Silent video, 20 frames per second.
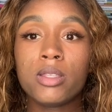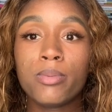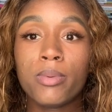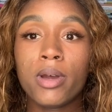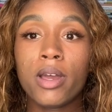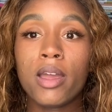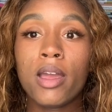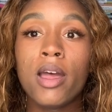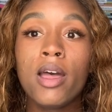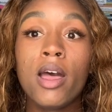
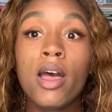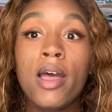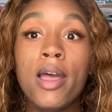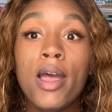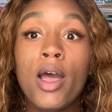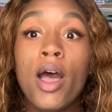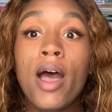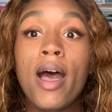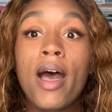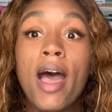But
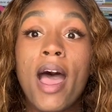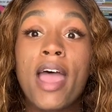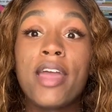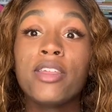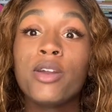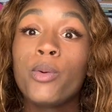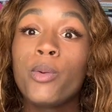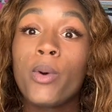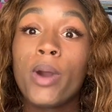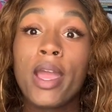
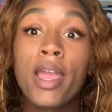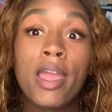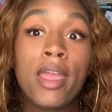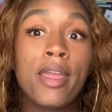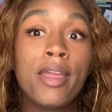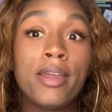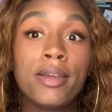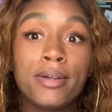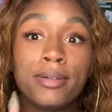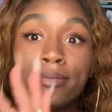either
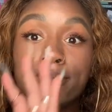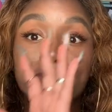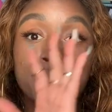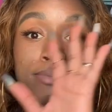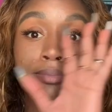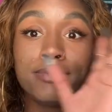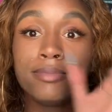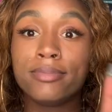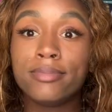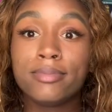way,
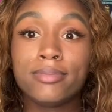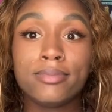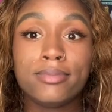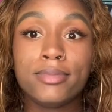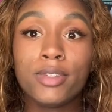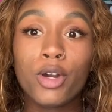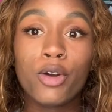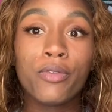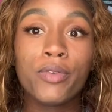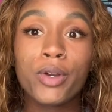
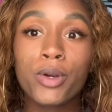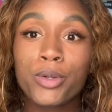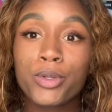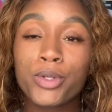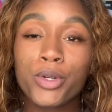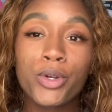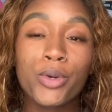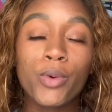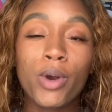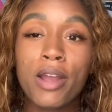no
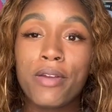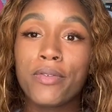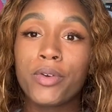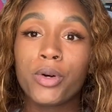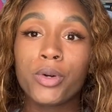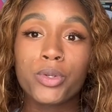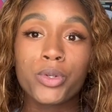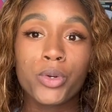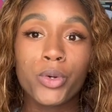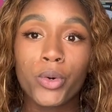filter, white
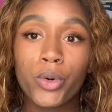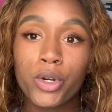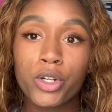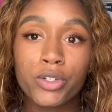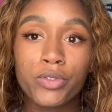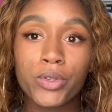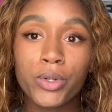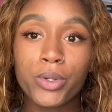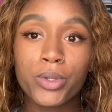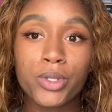filter, orange
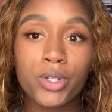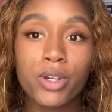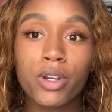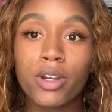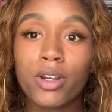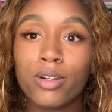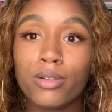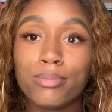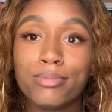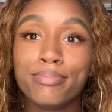
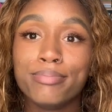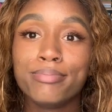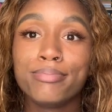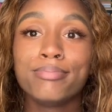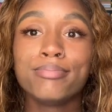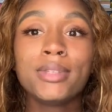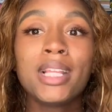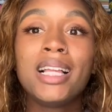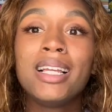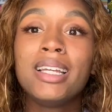filter,
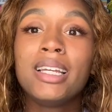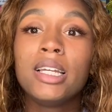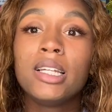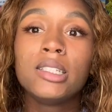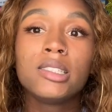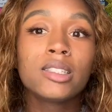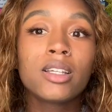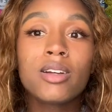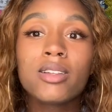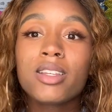
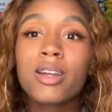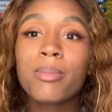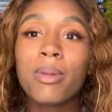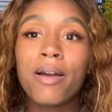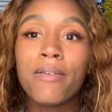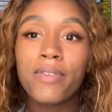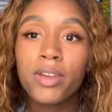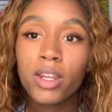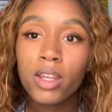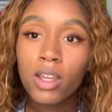it's gonna turn
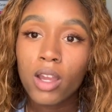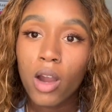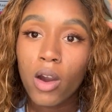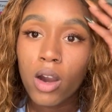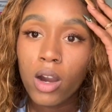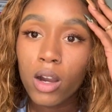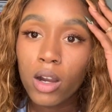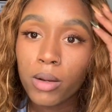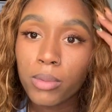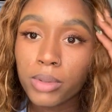my video
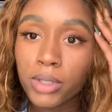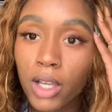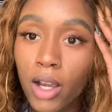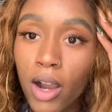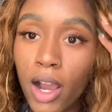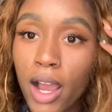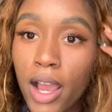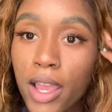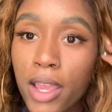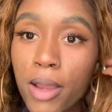up. So
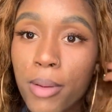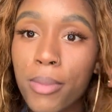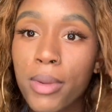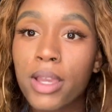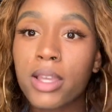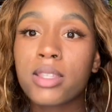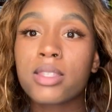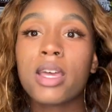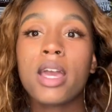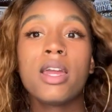I am
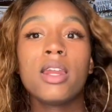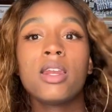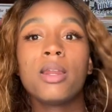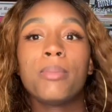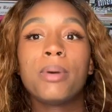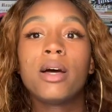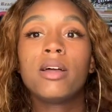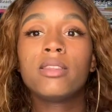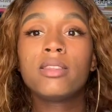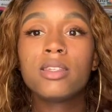excited
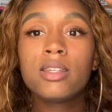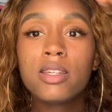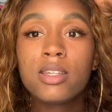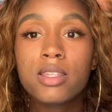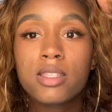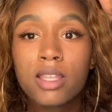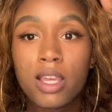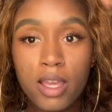about this.